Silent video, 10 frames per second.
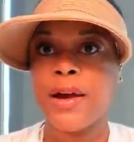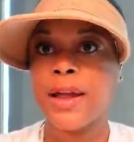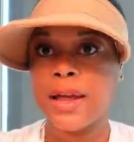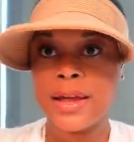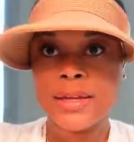
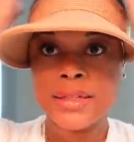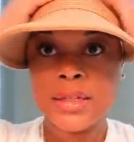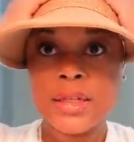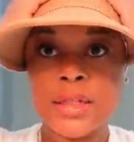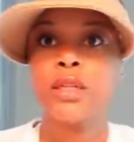right guys
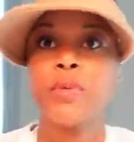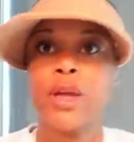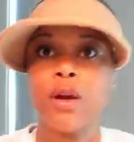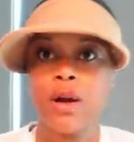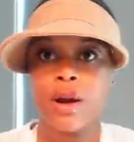so
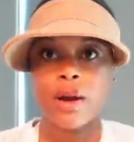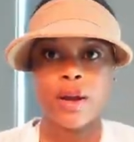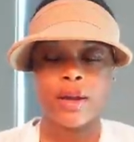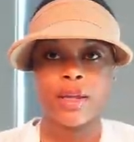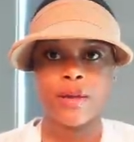we are
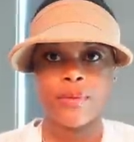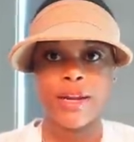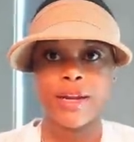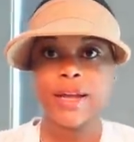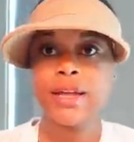getting
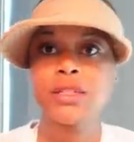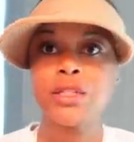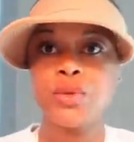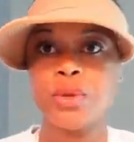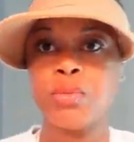ready to head
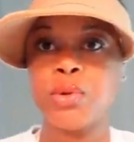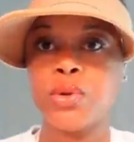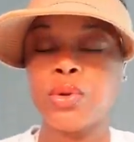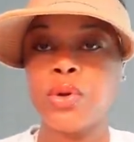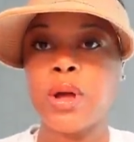to the
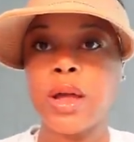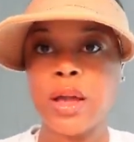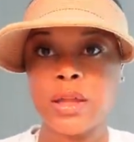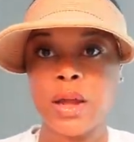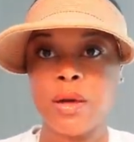pool
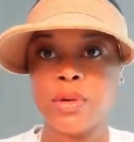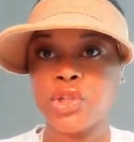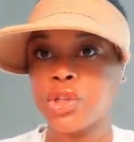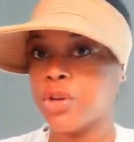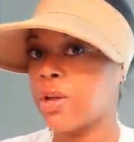thought i would
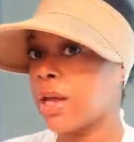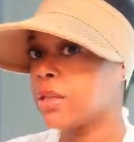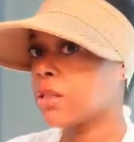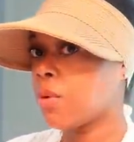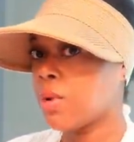show you
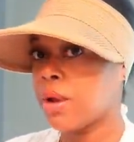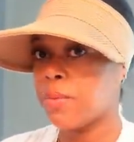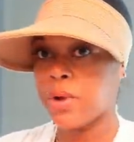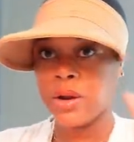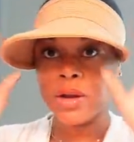guys what
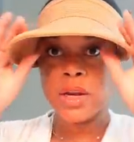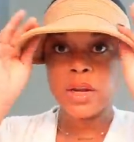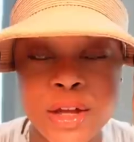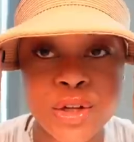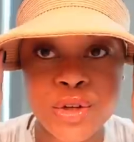i'm
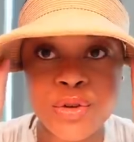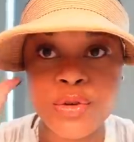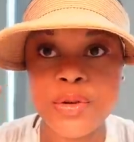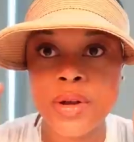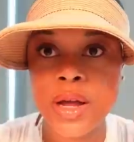wearing
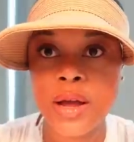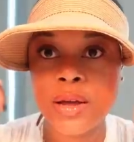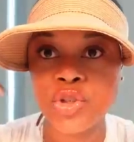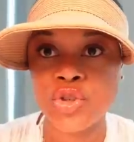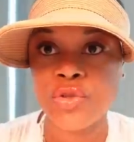new
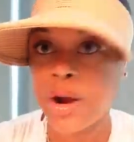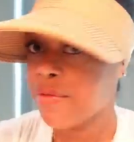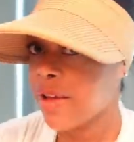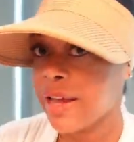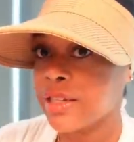straw
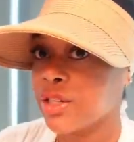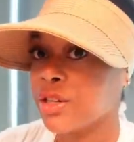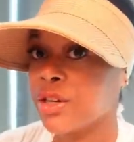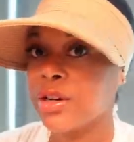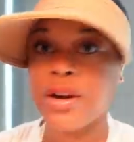
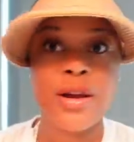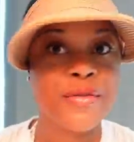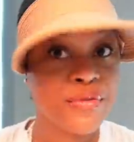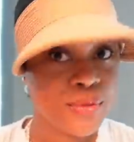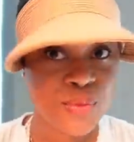visor
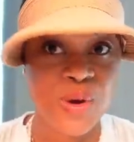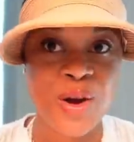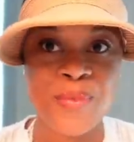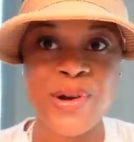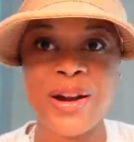from
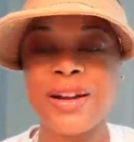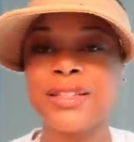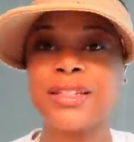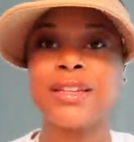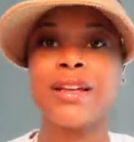walmart
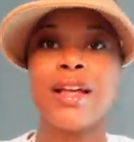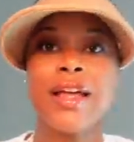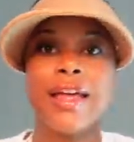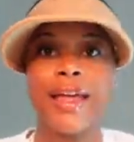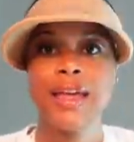
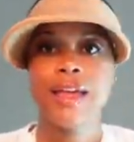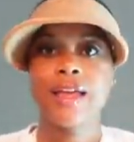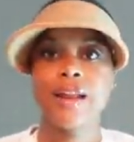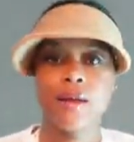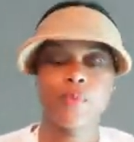
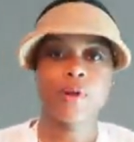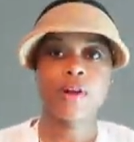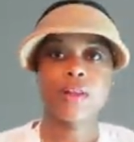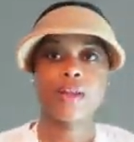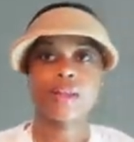and i'm wearing